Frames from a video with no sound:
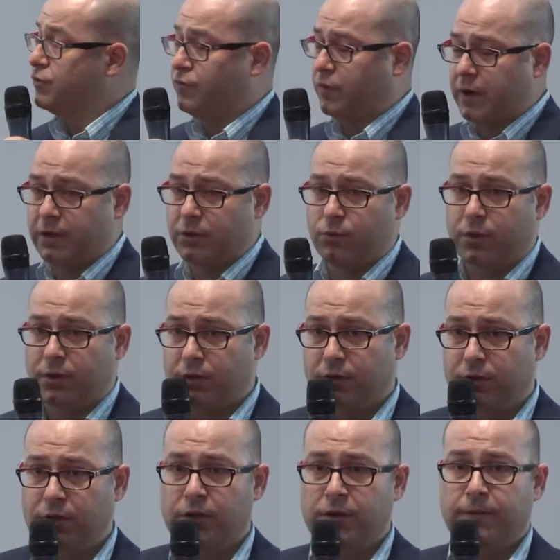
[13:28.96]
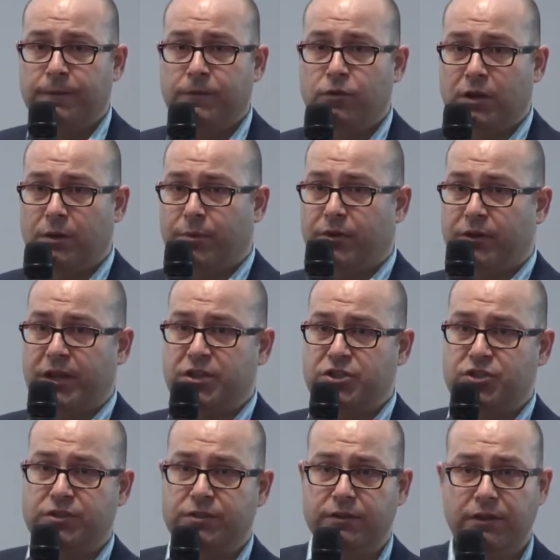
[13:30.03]
FI-WARE to
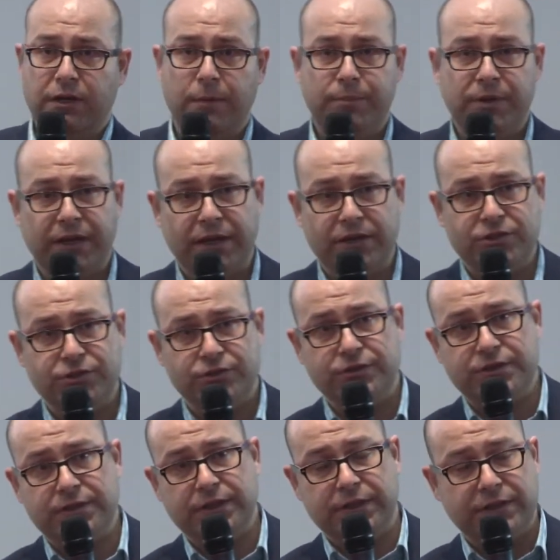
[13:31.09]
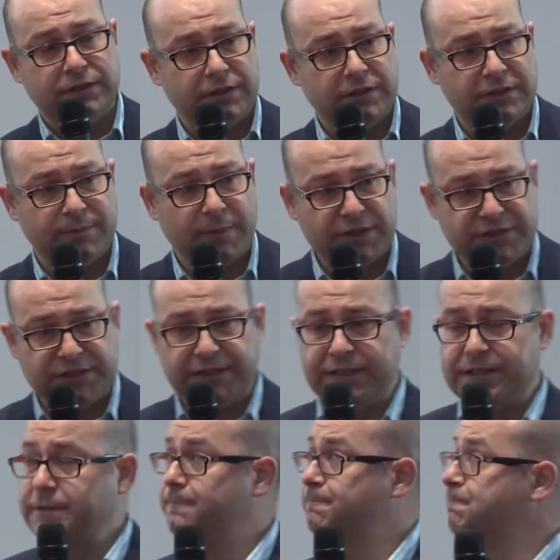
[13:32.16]
leverage applications in smart
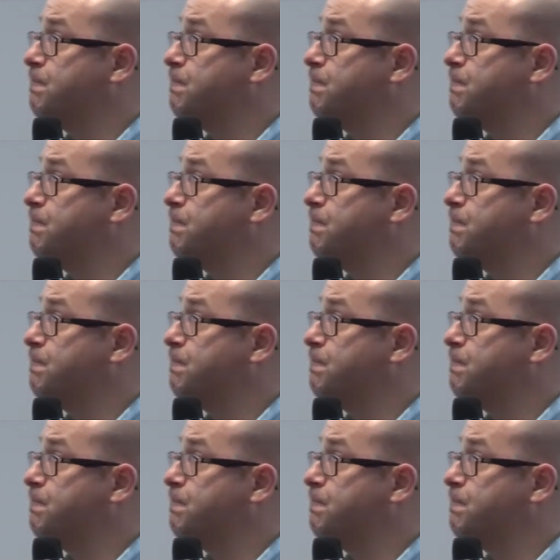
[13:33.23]
cities.